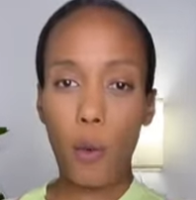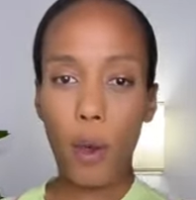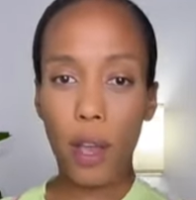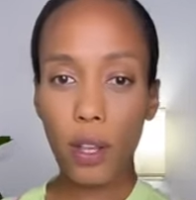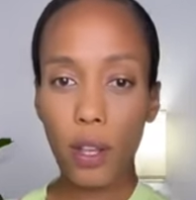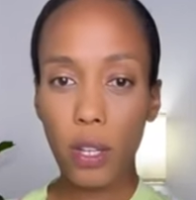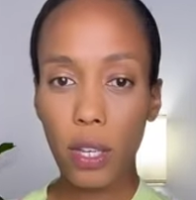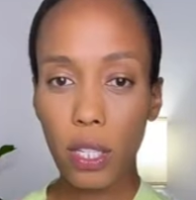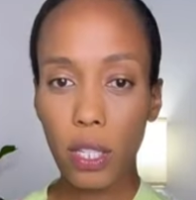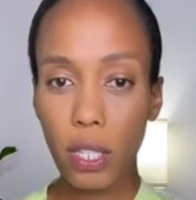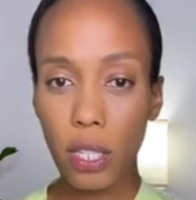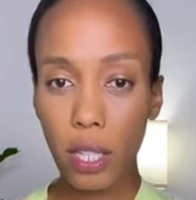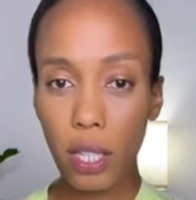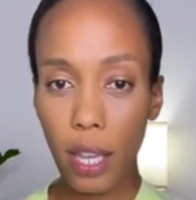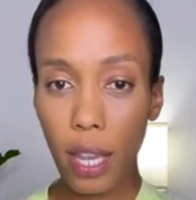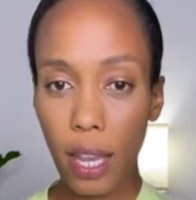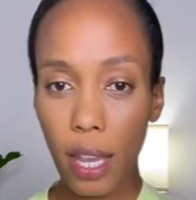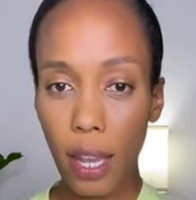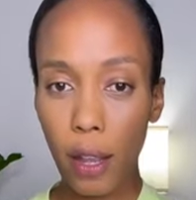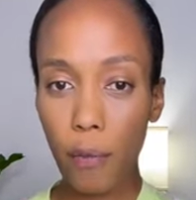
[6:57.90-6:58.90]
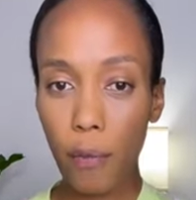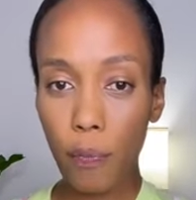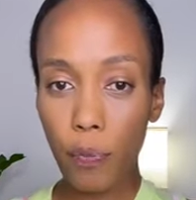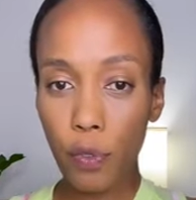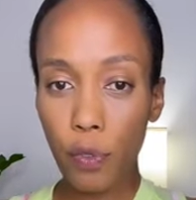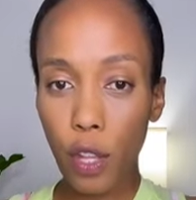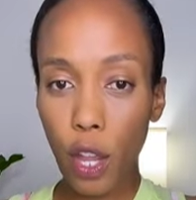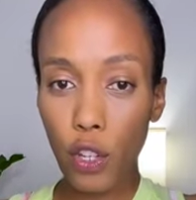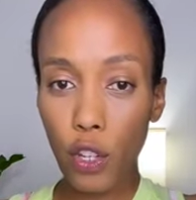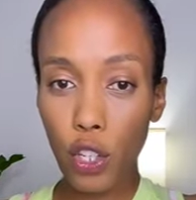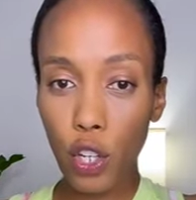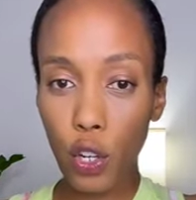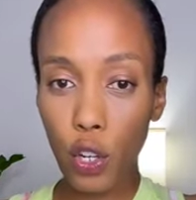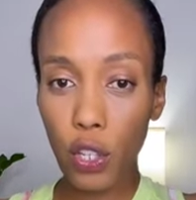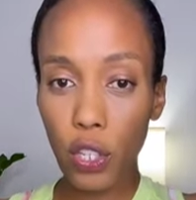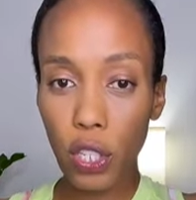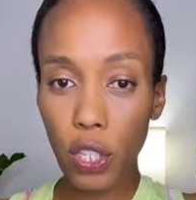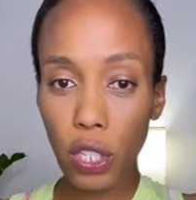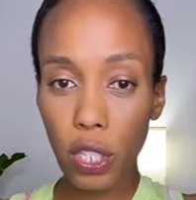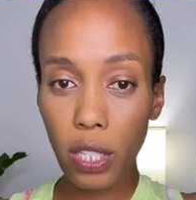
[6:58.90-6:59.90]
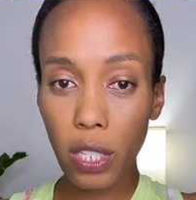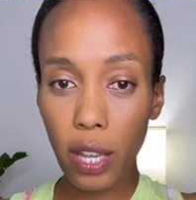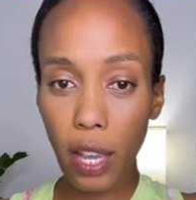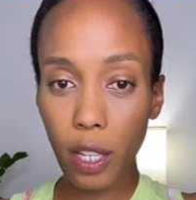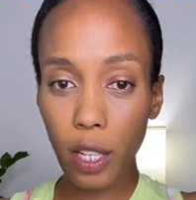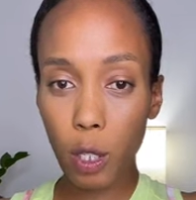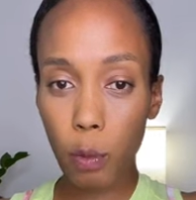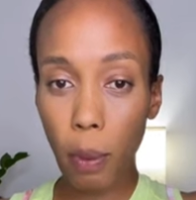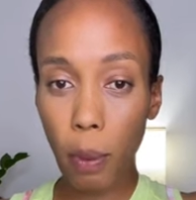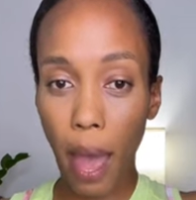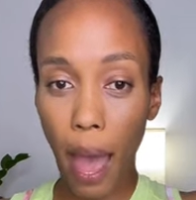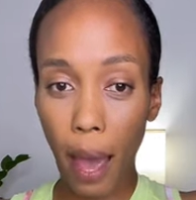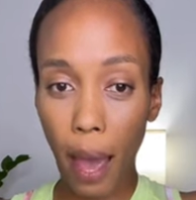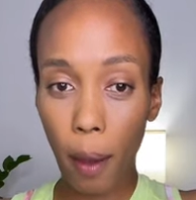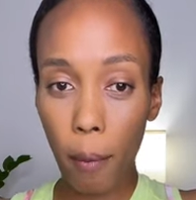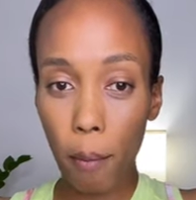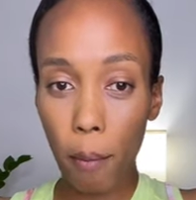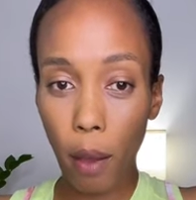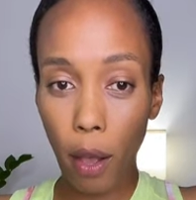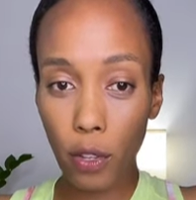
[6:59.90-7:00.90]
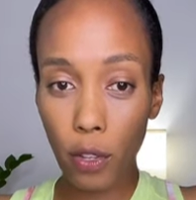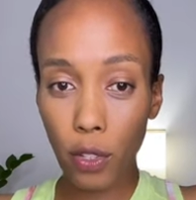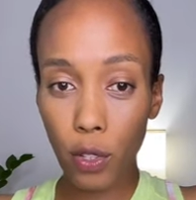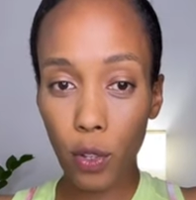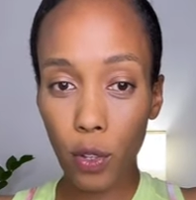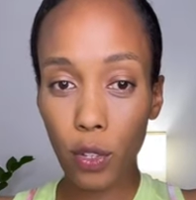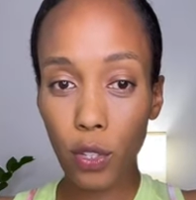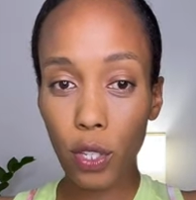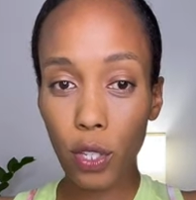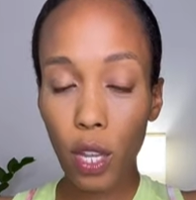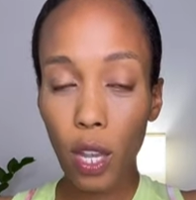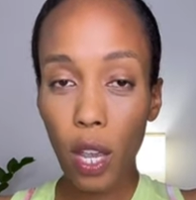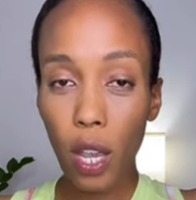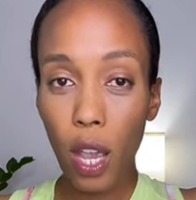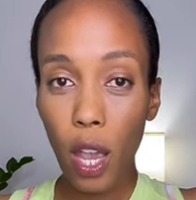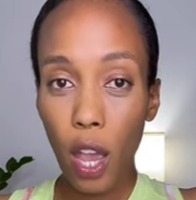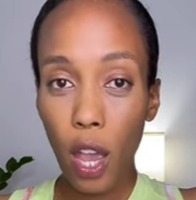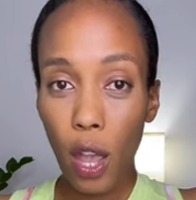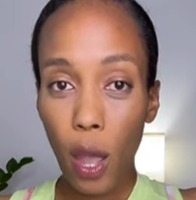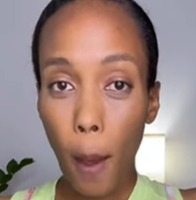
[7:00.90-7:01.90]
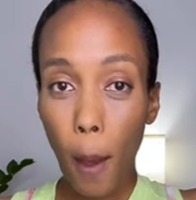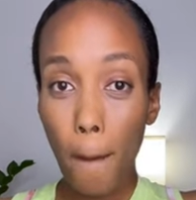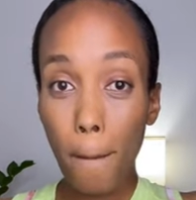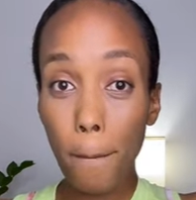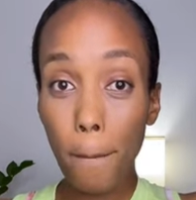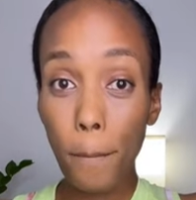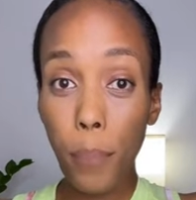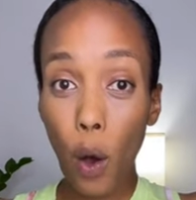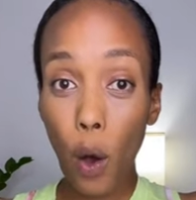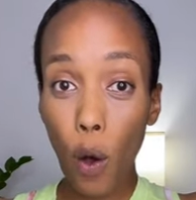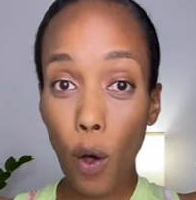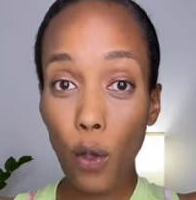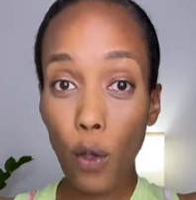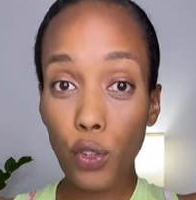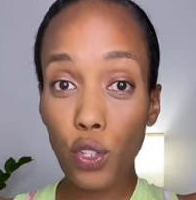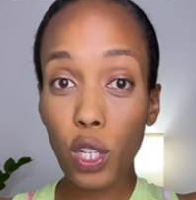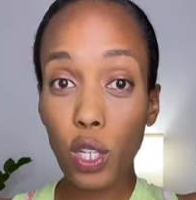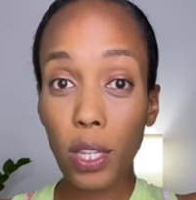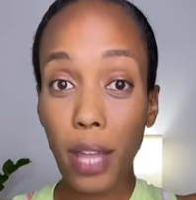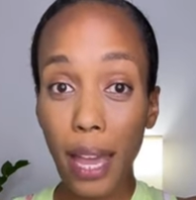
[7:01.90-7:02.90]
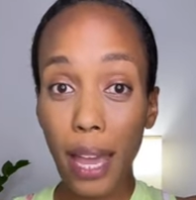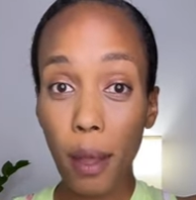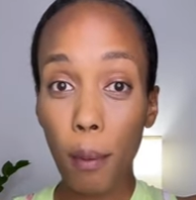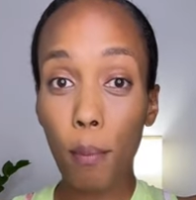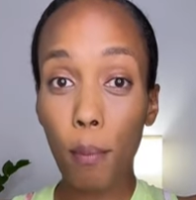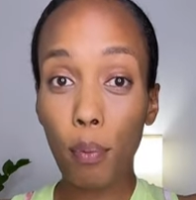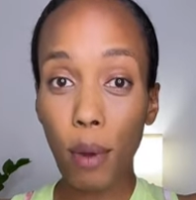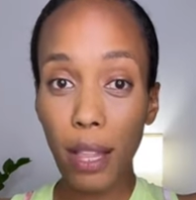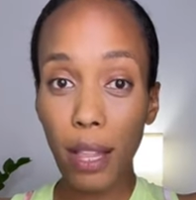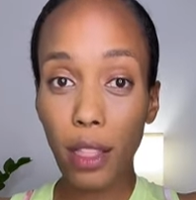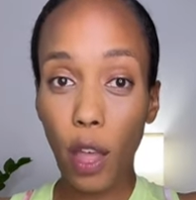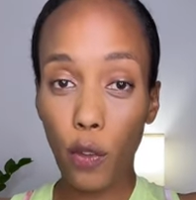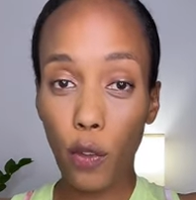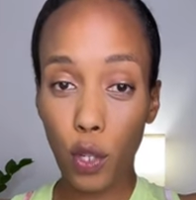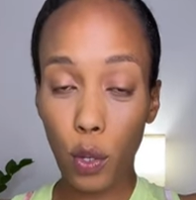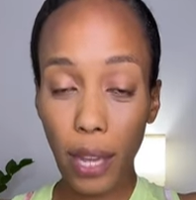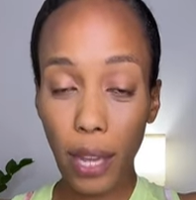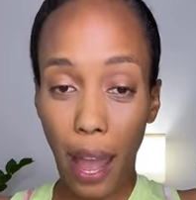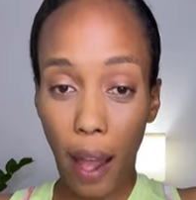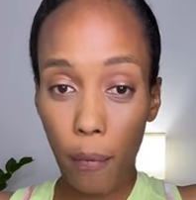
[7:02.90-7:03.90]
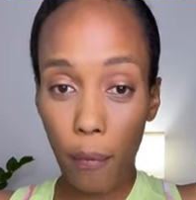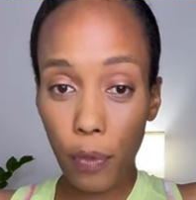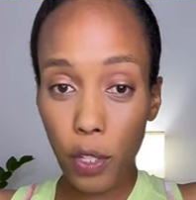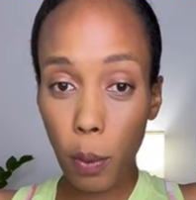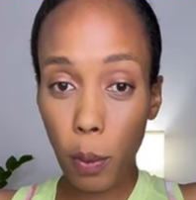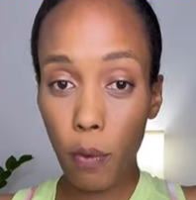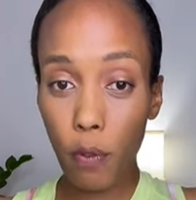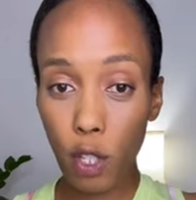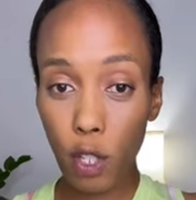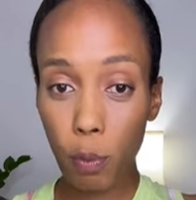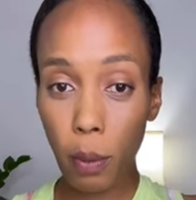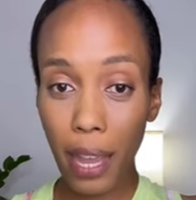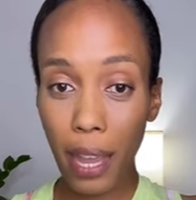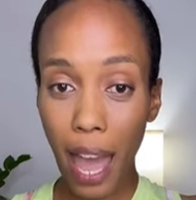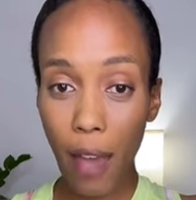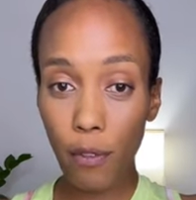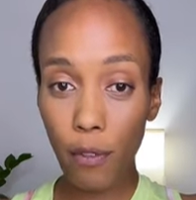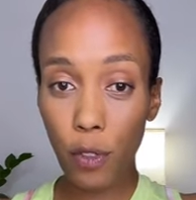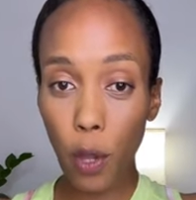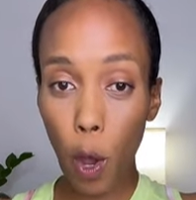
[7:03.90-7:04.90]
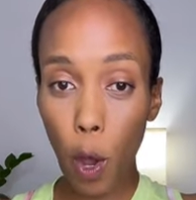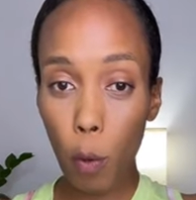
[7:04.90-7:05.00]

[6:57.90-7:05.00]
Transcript: I want you to see, does your six-pack muscles bulge like a bread loaf? So yeah, some of us may have